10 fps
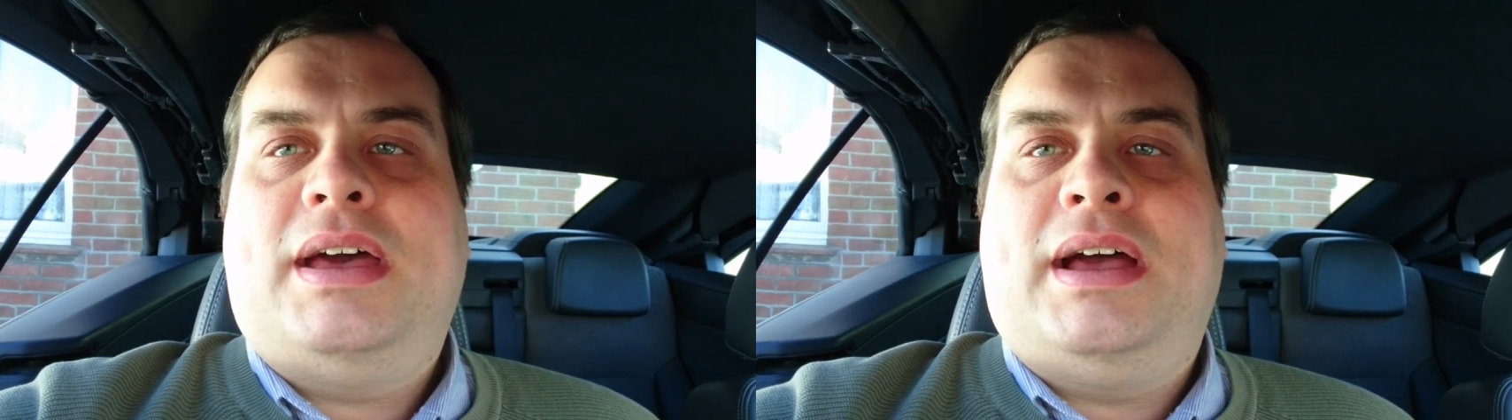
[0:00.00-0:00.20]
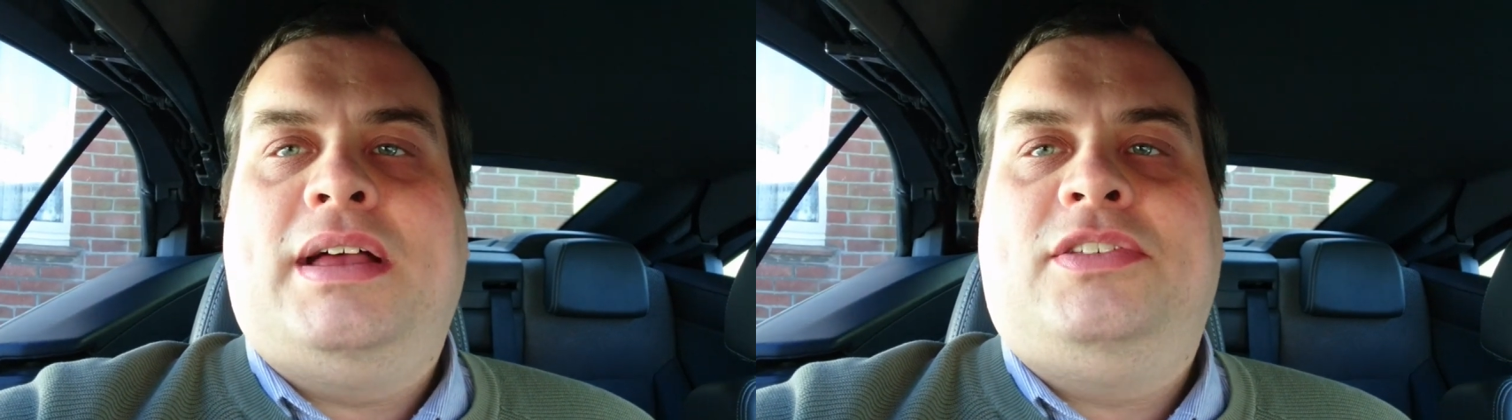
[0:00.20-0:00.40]

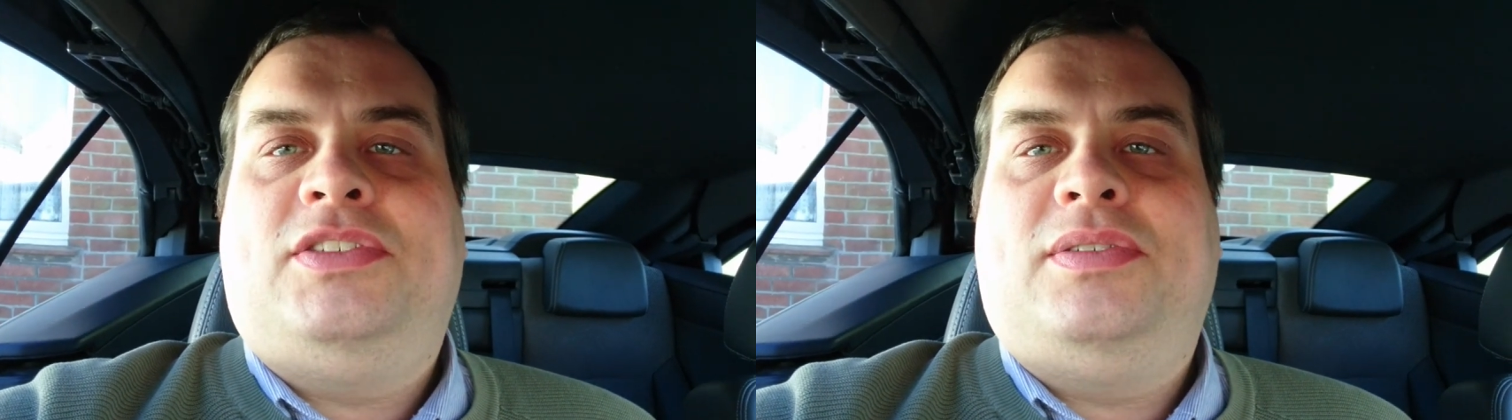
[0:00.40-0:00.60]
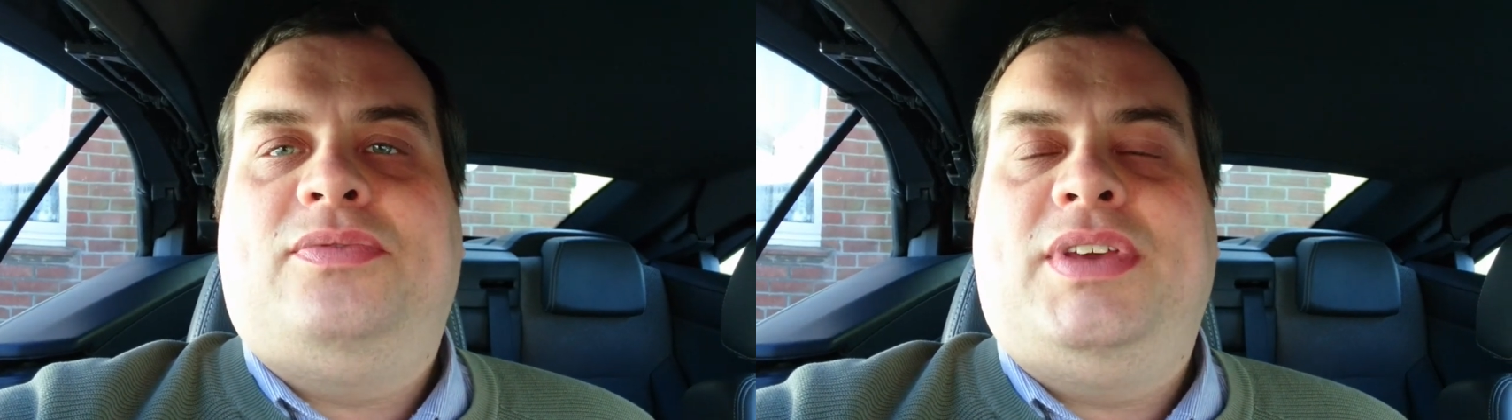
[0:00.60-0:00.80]

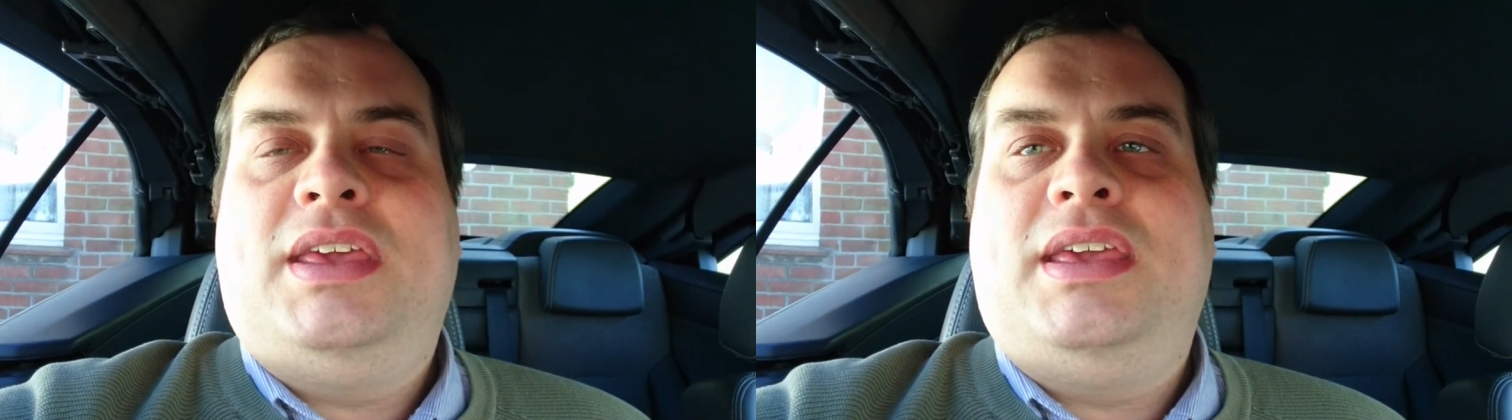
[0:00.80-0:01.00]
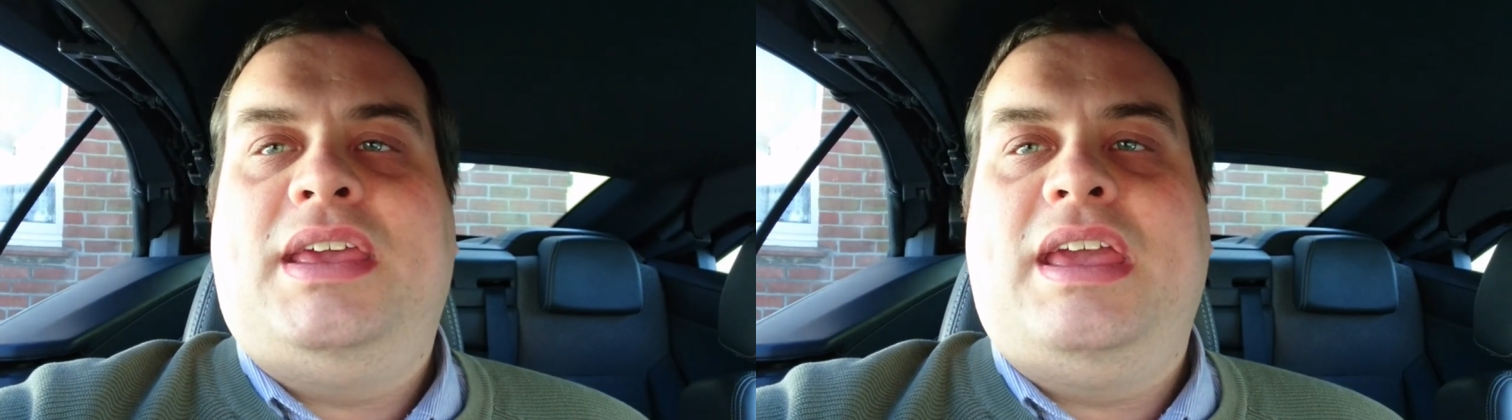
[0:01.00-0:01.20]
as
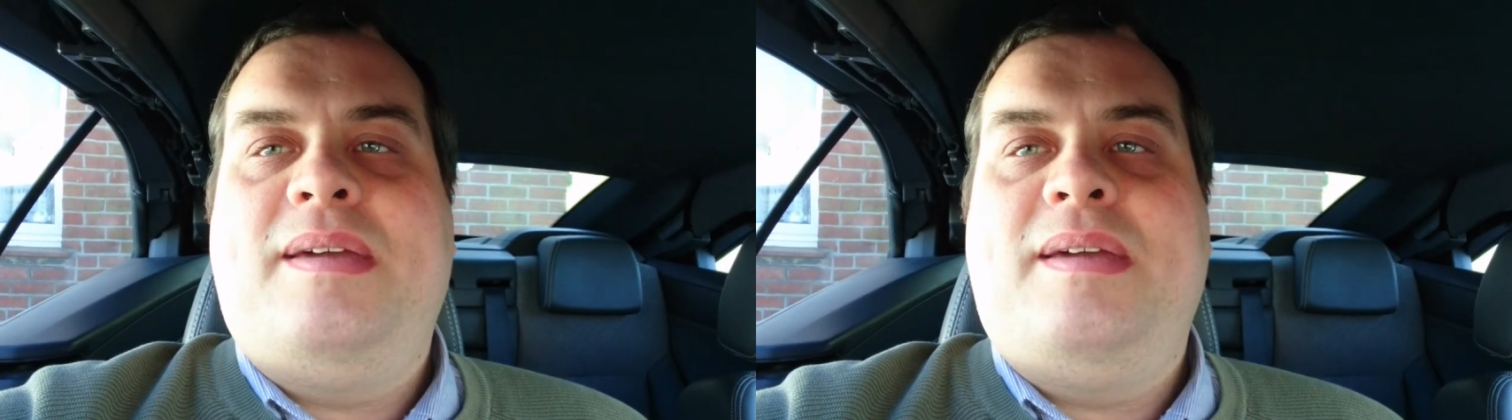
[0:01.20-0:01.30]
the